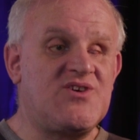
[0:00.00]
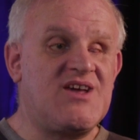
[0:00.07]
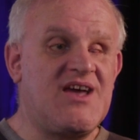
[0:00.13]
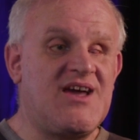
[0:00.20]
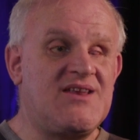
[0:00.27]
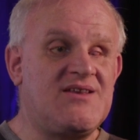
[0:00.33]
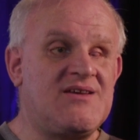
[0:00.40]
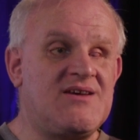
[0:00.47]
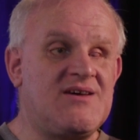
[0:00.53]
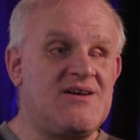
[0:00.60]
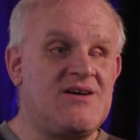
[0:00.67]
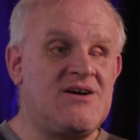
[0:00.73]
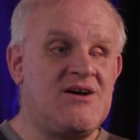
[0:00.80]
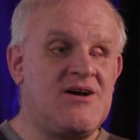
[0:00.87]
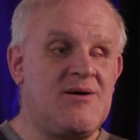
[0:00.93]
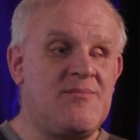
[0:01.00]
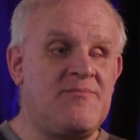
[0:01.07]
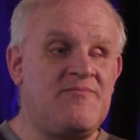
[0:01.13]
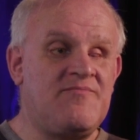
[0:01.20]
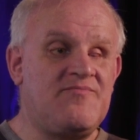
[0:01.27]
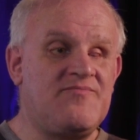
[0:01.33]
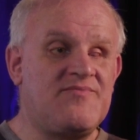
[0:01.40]
again, I
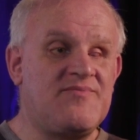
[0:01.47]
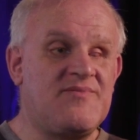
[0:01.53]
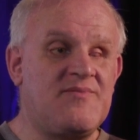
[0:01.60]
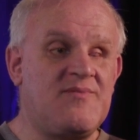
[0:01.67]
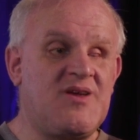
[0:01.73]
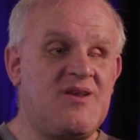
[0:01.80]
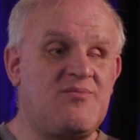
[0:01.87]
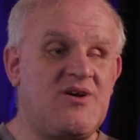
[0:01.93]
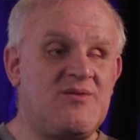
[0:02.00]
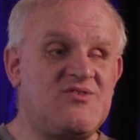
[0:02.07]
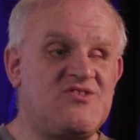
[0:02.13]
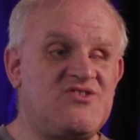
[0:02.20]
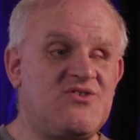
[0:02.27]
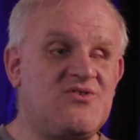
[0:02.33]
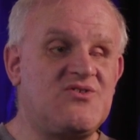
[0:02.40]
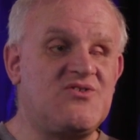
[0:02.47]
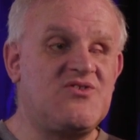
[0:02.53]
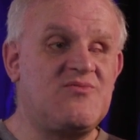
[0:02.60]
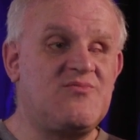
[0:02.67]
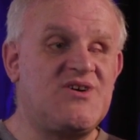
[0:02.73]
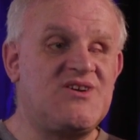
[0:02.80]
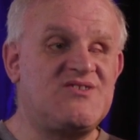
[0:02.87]
mean, I probably still
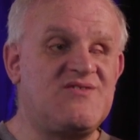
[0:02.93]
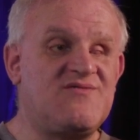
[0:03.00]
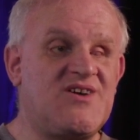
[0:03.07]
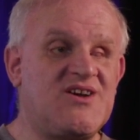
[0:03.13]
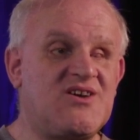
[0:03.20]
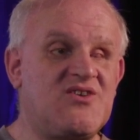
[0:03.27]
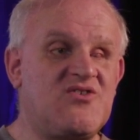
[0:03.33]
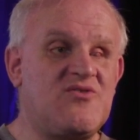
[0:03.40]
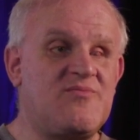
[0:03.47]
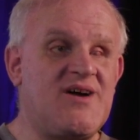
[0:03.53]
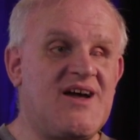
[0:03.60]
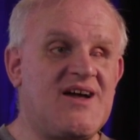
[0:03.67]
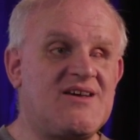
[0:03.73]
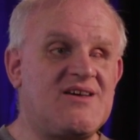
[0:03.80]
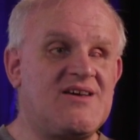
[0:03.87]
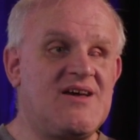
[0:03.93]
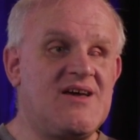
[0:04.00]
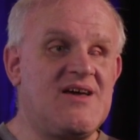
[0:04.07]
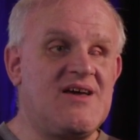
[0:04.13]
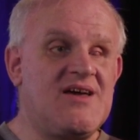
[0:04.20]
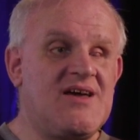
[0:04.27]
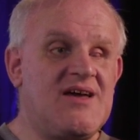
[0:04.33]
could, but if I could go back,
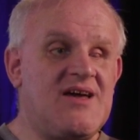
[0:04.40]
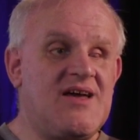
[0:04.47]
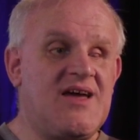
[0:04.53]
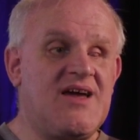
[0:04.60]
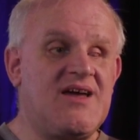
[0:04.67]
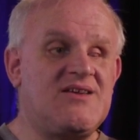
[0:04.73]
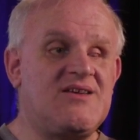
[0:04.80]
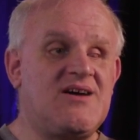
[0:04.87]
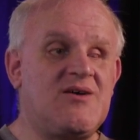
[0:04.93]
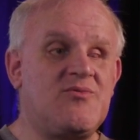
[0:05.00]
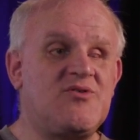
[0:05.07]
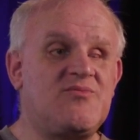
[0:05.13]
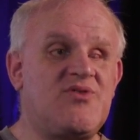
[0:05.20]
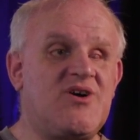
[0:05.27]
and I would